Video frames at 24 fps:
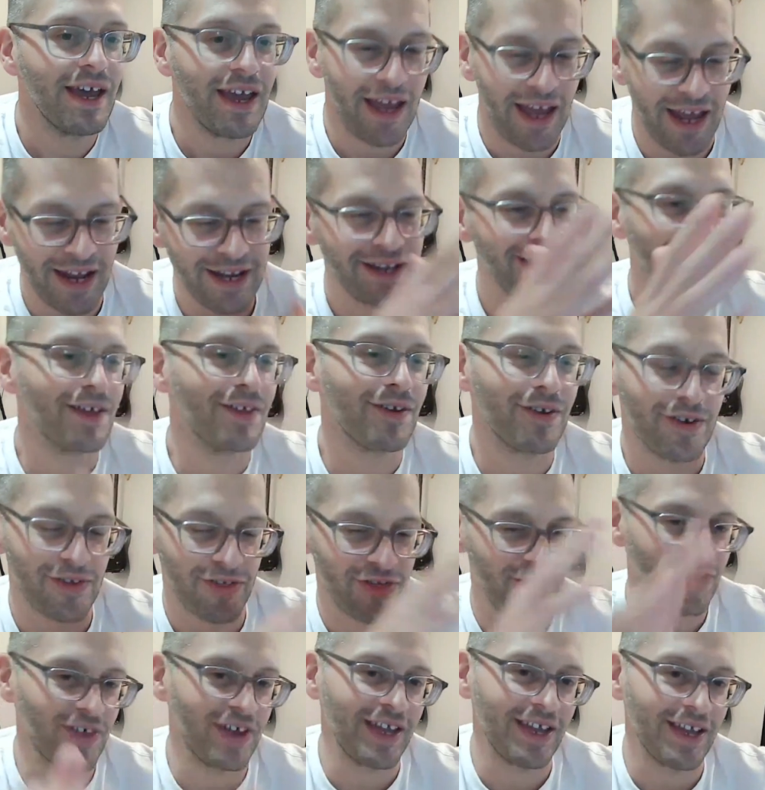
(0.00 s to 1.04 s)
Any other
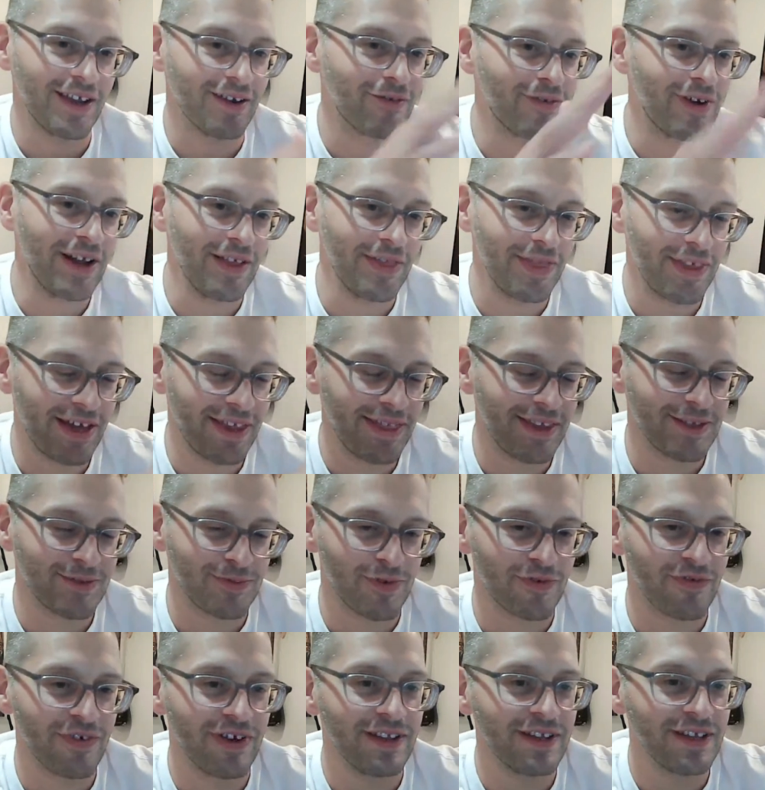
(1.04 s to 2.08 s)
thing around that that's
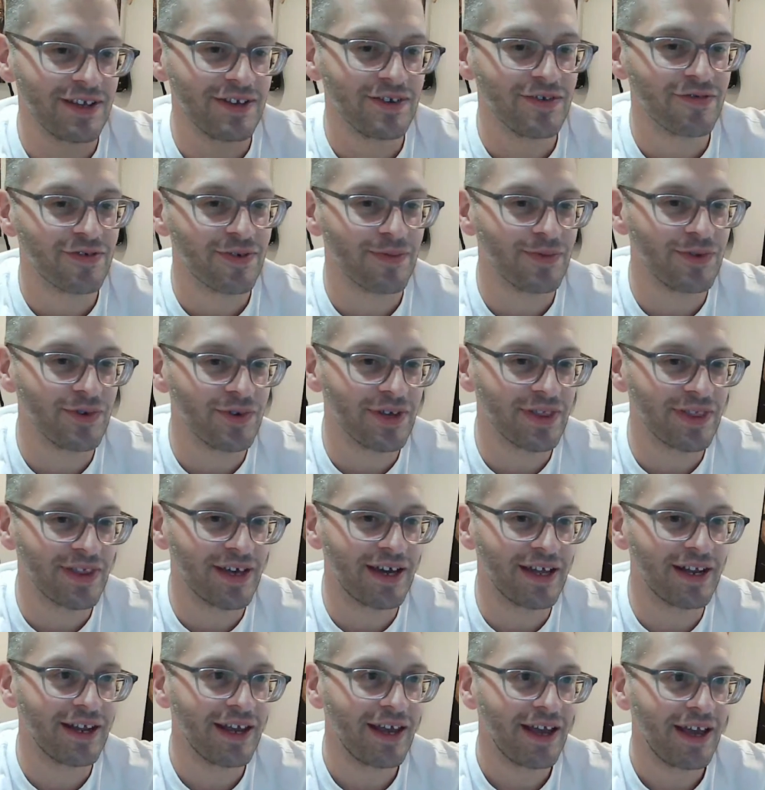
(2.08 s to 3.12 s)
preventing you from doing
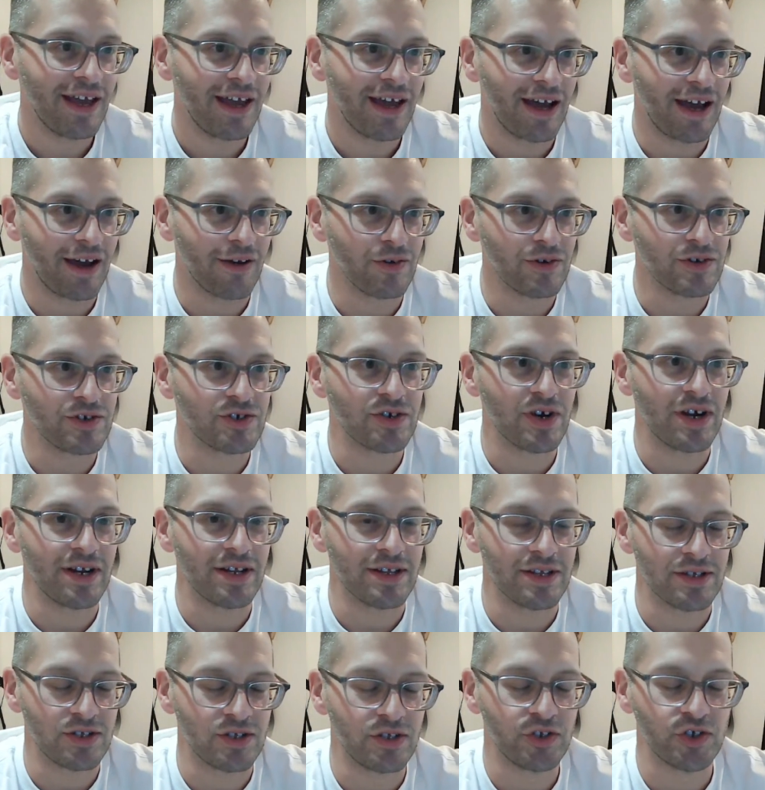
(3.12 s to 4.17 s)
that, I would try
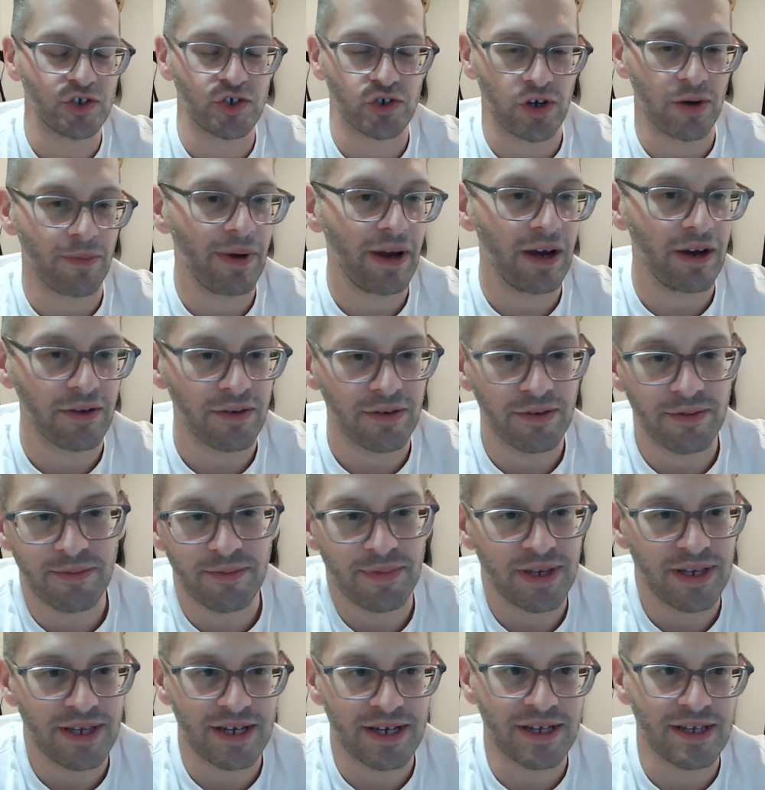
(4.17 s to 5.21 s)
to trim out,
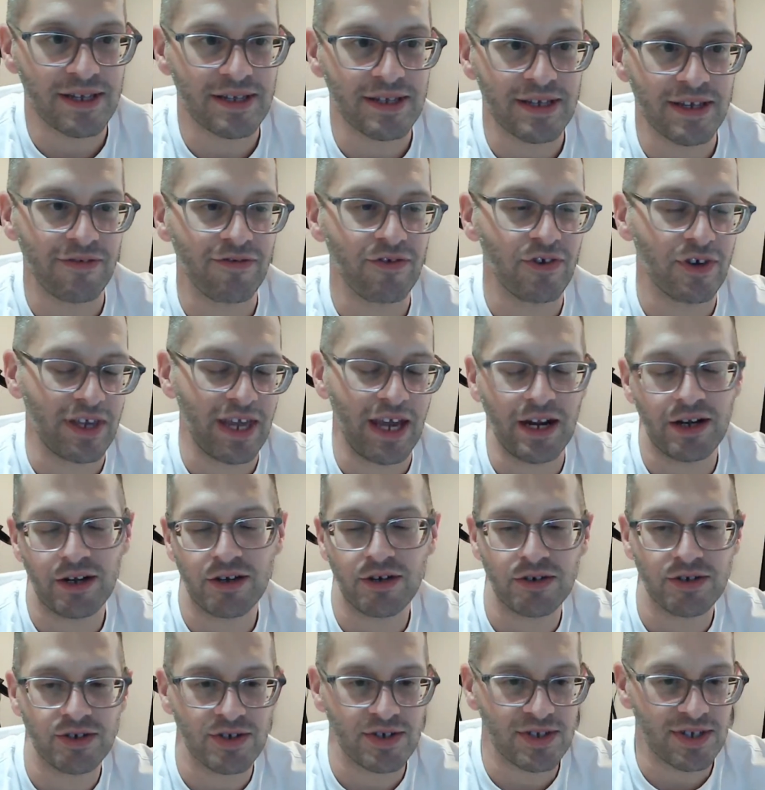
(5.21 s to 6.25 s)
because if you can't
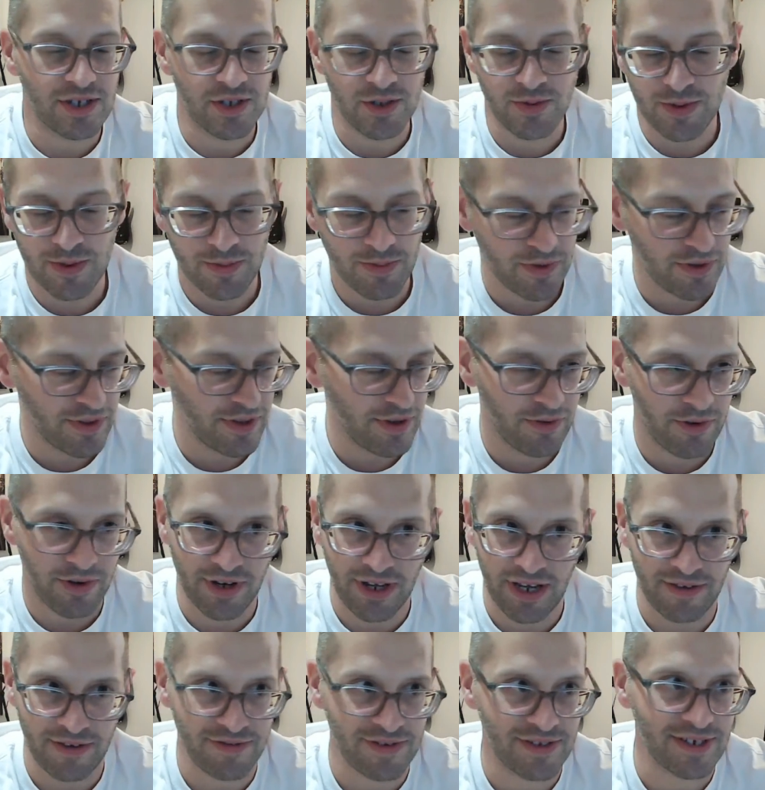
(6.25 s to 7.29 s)
coach your salespeople, they won't
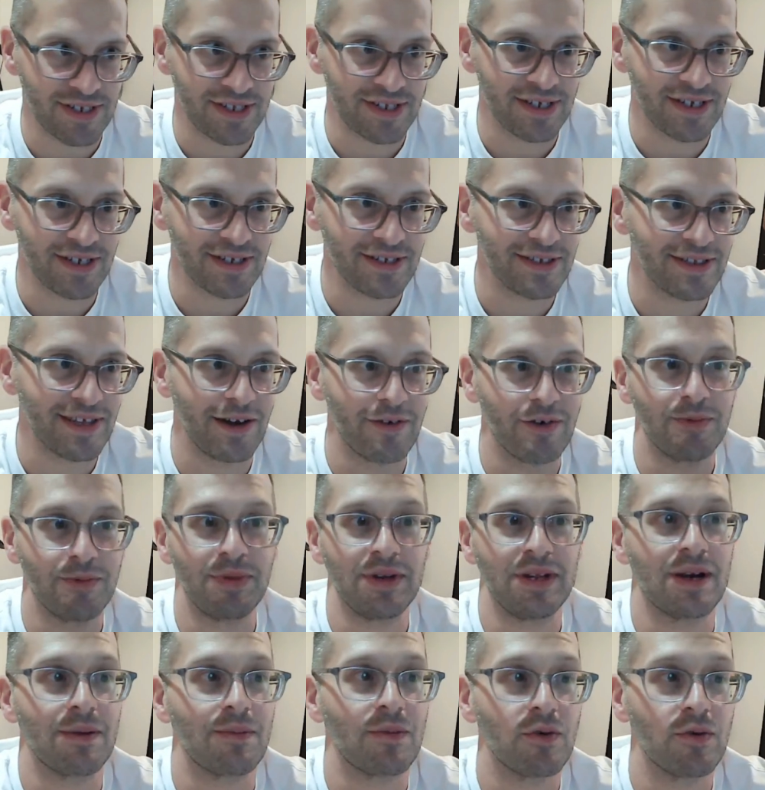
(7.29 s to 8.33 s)
have success. That would be
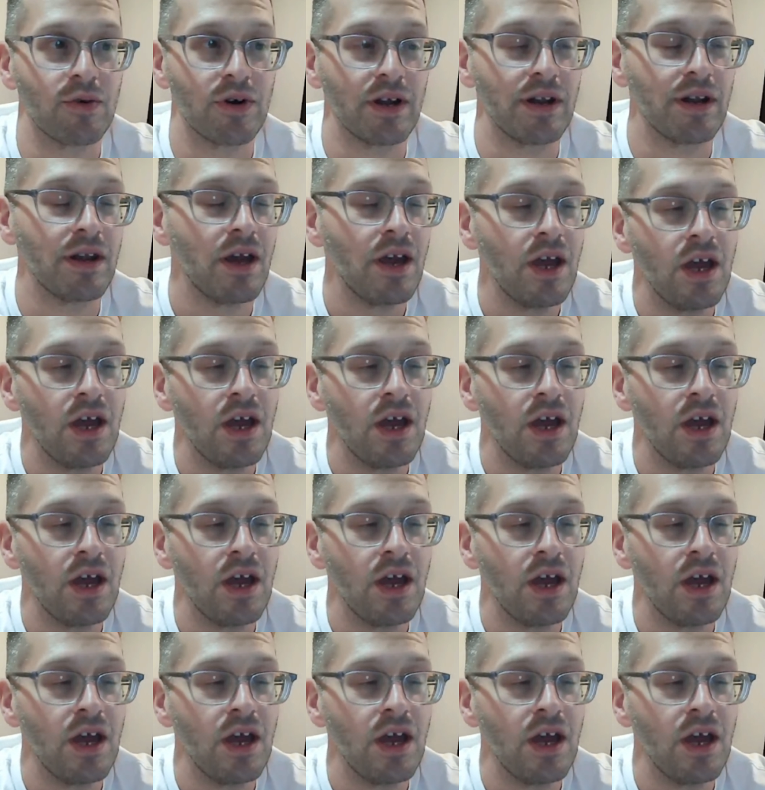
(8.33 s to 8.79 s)
number one.